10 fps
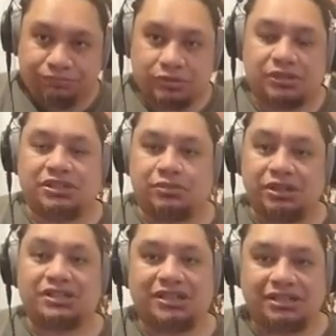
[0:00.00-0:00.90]
So when I
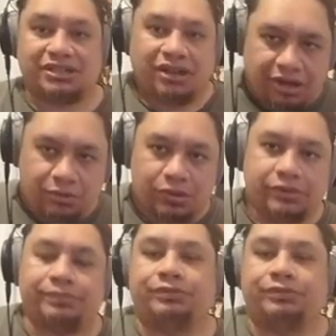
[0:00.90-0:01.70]
say Te Aroa,